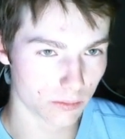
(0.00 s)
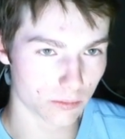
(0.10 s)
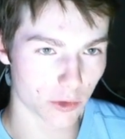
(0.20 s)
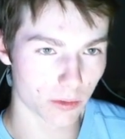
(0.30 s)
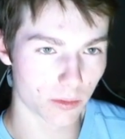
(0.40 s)

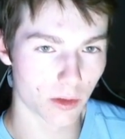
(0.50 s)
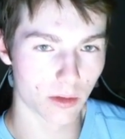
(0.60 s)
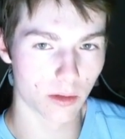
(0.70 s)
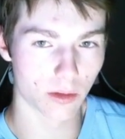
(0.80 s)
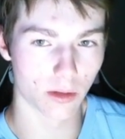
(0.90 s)
Muy
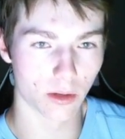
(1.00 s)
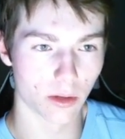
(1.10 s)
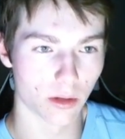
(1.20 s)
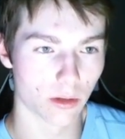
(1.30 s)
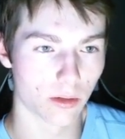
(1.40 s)
bien.
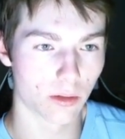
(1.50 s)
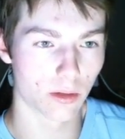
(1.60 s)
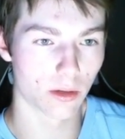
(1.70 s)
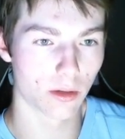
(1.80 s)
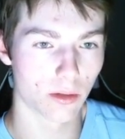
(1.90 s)

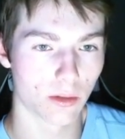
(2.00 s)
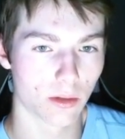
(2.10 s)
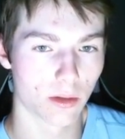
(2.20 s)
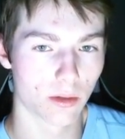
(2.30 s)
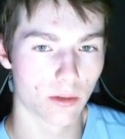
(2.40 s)
Hola, no,
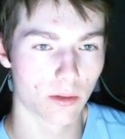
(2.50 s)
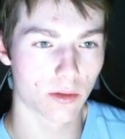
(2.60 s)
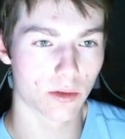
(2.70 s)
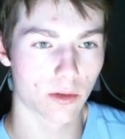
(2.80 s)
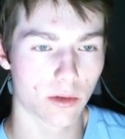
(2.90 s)

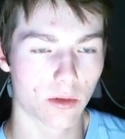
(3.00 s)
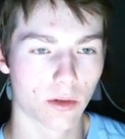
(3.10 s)
amigos.